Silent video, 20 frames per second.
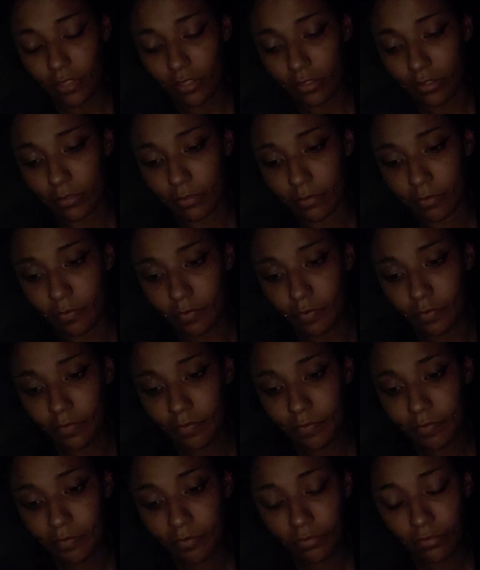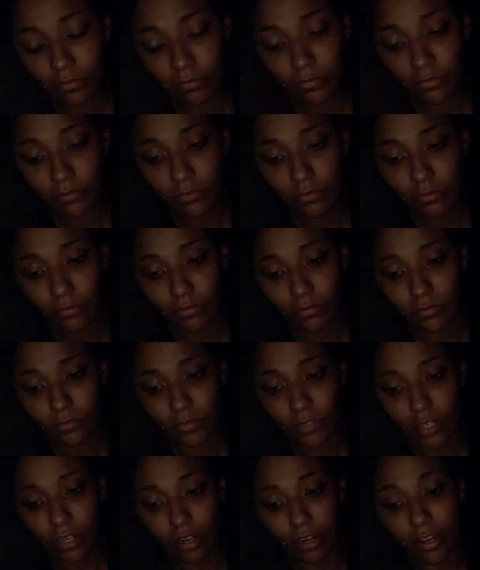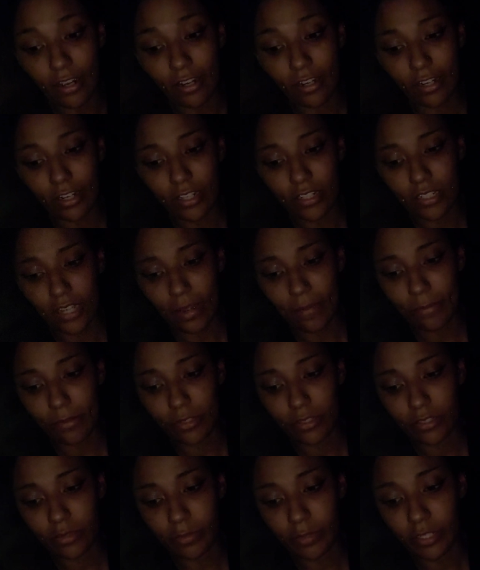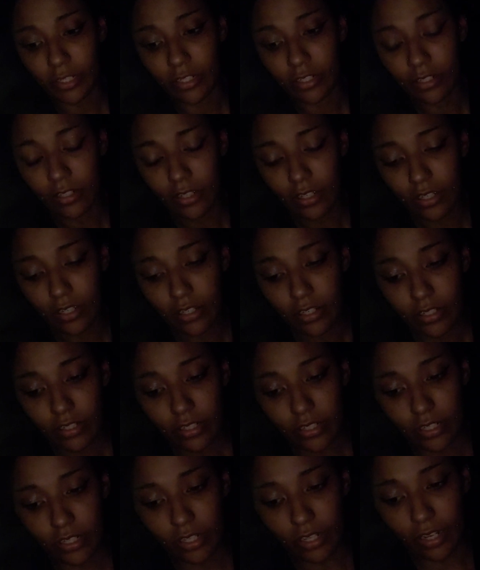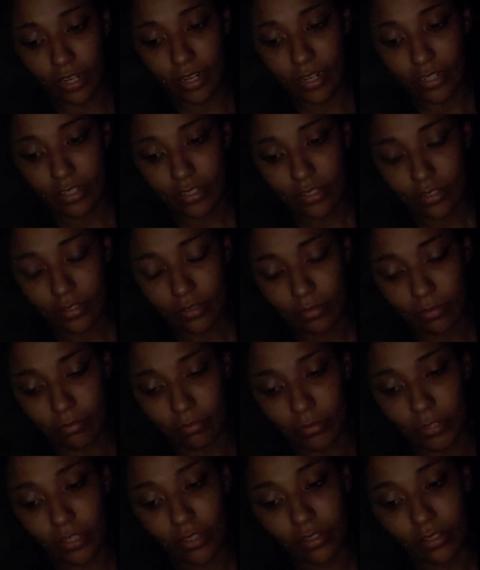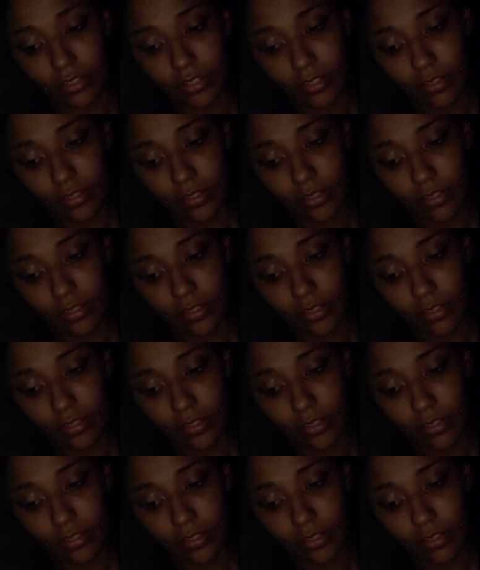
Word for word: um a lot has happened to me in the last month